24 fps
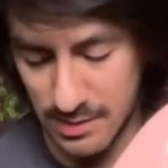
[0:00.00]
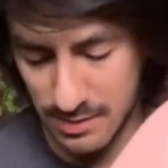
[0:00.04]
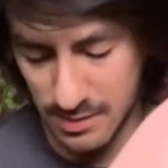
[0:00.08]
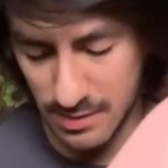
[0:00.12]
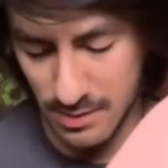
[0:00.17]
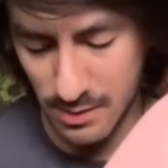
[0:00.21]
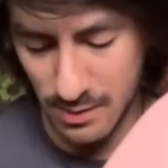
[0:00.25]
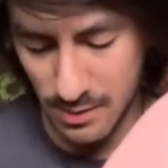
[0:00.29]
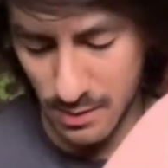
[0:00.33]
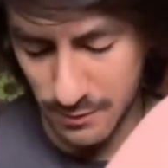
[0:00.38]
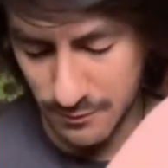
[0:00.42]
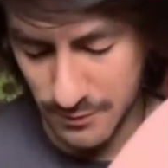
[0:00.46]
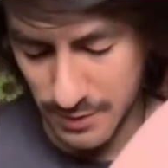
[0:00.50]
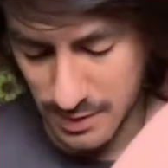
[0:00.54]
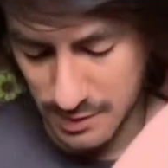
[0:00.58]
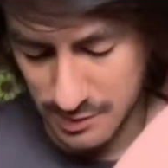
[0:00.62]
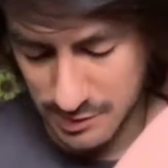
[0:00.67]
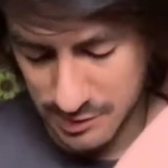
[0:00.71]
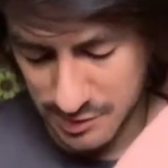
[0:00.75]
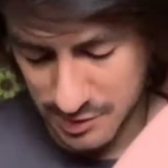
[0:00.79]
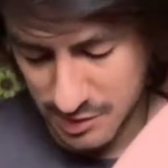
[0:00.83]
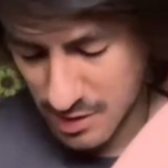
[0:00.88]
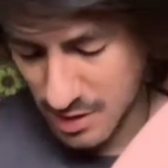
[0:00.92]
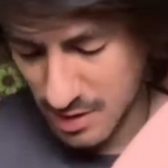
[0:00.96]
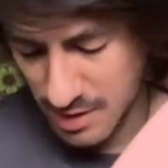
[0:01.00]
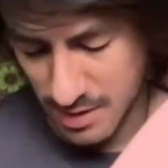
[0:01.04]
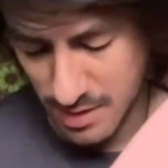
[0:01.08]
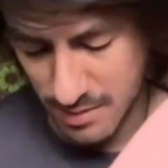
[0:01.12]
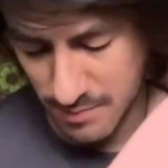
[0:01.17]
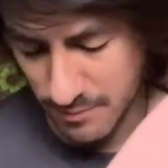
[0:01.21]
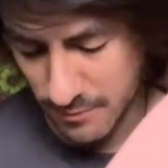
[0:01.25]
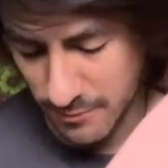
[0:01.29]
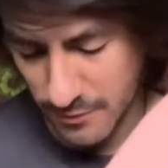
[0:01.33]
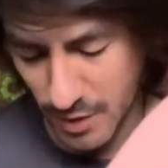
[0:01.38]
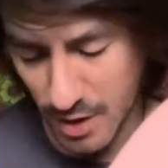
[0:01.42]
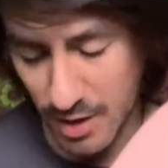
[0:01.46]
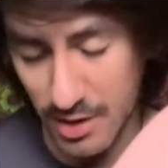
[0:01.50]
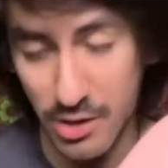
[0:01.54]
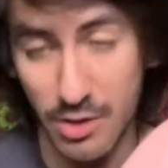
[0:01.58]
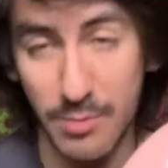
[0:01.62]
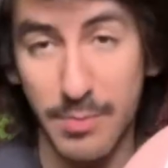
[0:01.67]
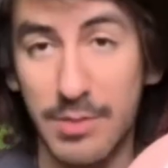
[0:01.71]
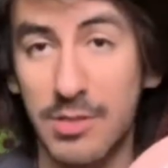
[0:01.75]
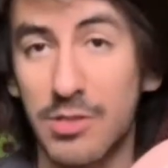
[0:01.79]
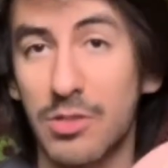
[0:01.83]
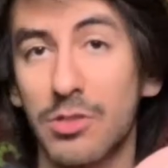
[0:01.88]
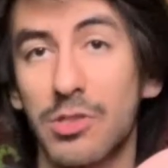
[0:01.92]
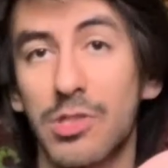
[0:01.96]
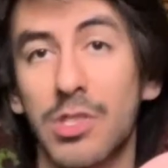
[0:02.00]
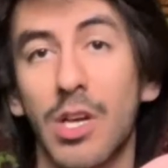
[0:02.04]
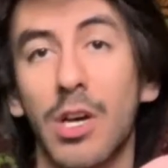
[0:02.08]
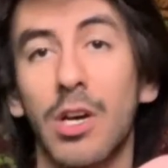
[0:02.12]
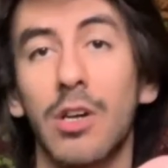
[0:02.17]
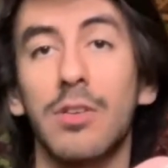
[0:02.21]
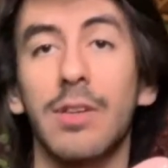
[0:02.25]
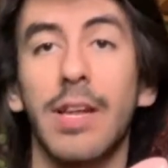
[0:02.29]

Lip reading: obvious volume and two-tone,